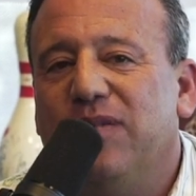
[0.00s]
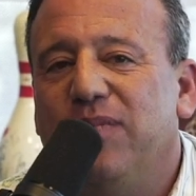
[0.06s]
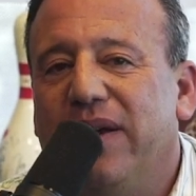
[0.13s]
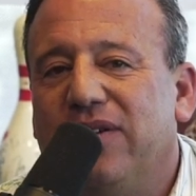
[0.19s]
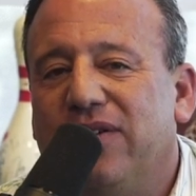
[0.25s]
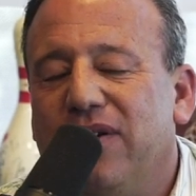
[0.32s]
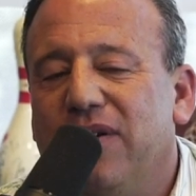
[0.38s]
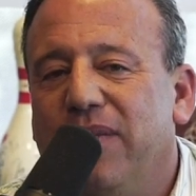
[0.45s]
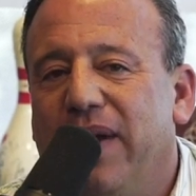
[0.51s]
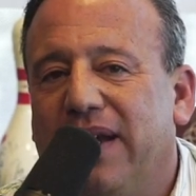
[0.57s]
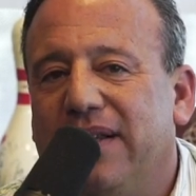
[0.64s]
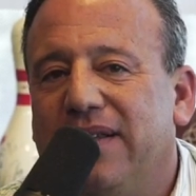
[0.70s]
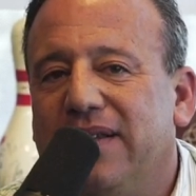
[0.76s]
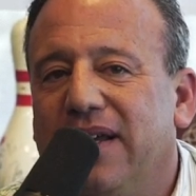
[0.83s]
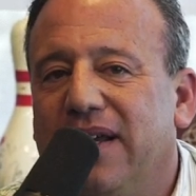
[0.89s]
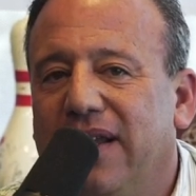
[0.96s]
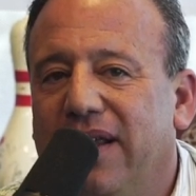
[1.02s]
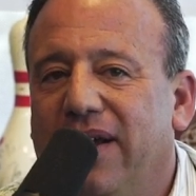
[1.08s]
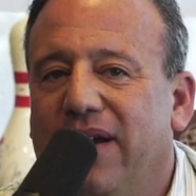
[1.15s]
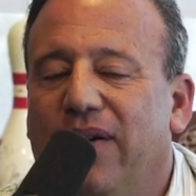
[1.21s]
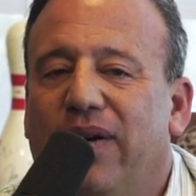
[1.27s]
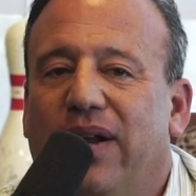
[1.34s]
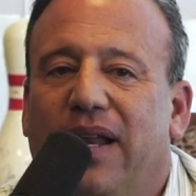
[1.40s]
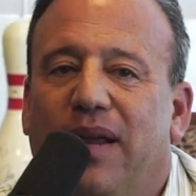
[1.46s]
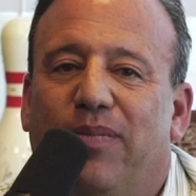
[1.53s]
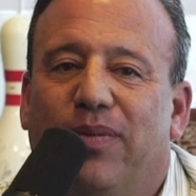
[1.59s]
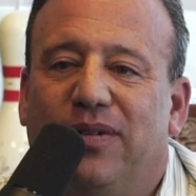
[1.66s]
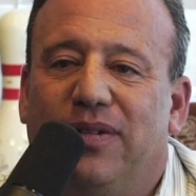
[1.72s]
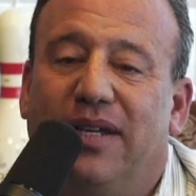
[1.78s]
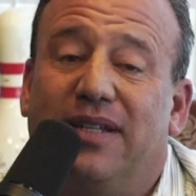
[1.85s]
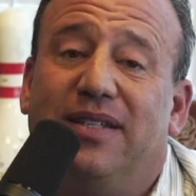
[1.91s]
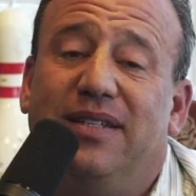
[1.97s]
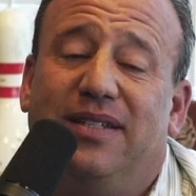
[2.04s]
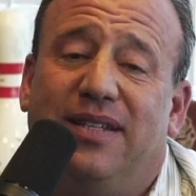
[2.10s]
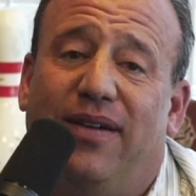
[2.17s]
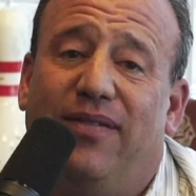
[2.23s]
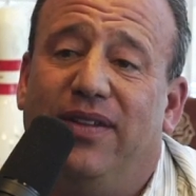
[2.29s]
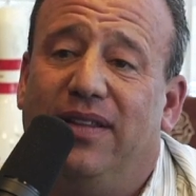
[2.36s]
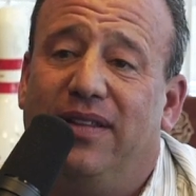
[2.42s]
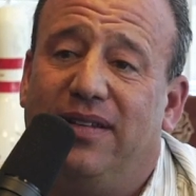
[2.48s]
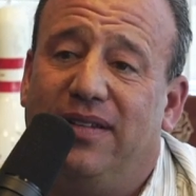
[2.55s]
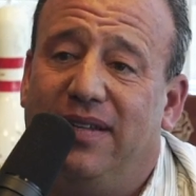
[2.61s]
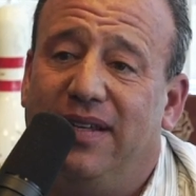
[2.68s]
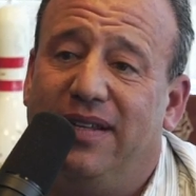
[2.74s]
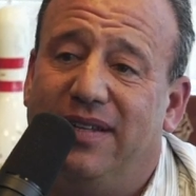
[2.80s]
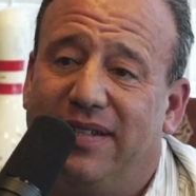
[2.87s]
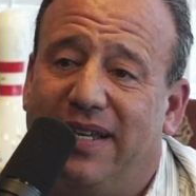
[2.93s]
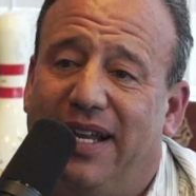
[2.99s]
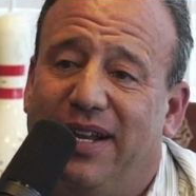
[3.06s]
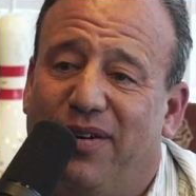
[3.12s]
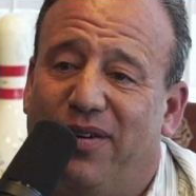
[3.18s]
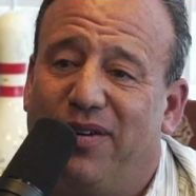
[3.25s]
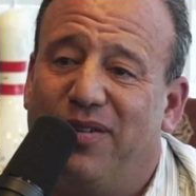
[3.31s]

make sure you make it to San Diego on April 6th and 7th to see yeah. the San Diego